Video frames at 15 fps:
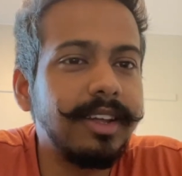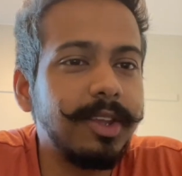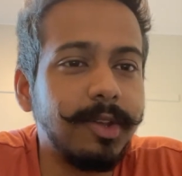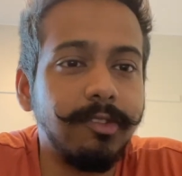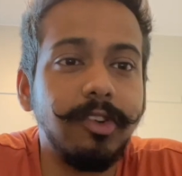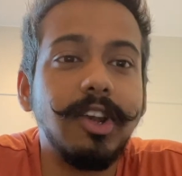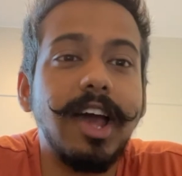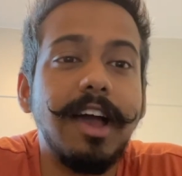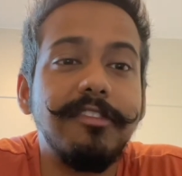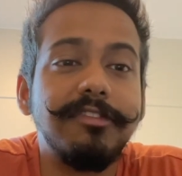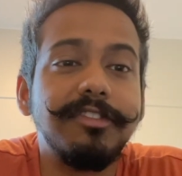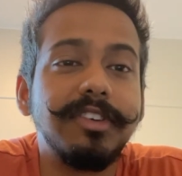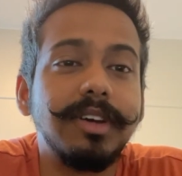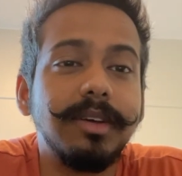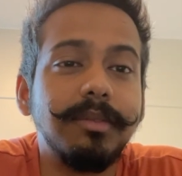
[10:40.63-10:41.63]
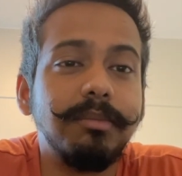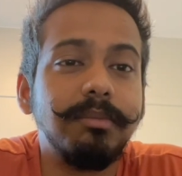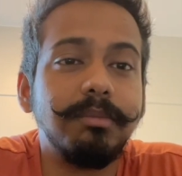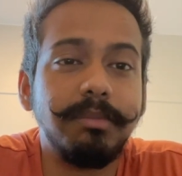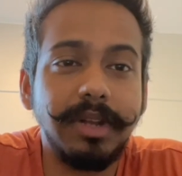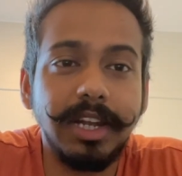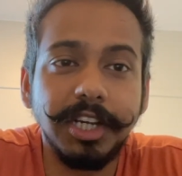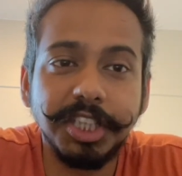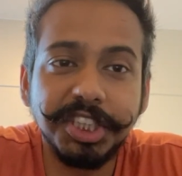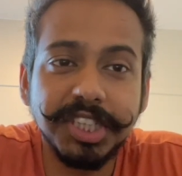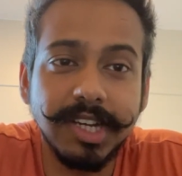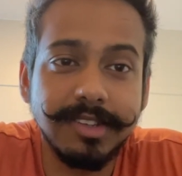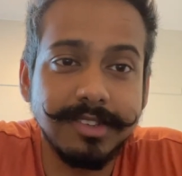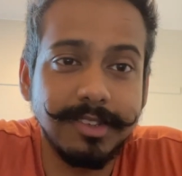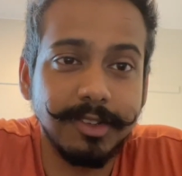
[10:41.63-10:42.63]
You would have brilliant
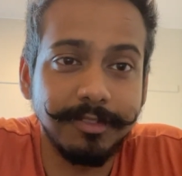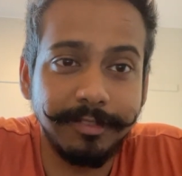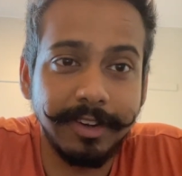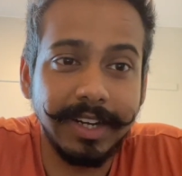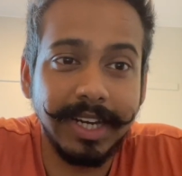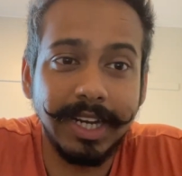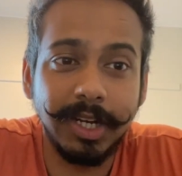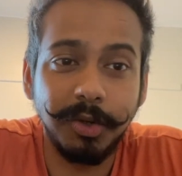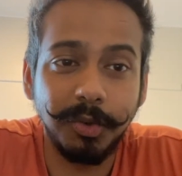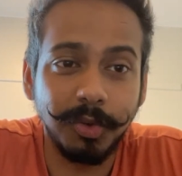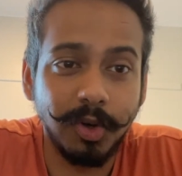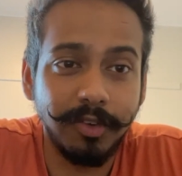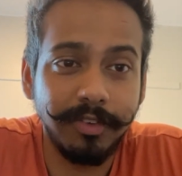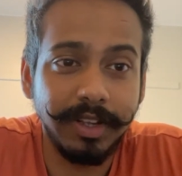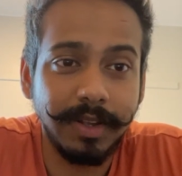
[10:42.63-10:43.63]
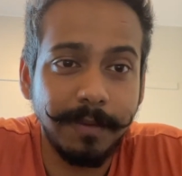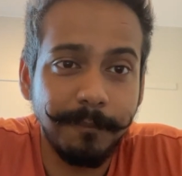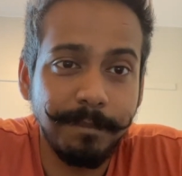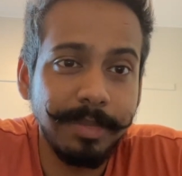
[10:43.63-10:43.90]
chances of getting into Norway.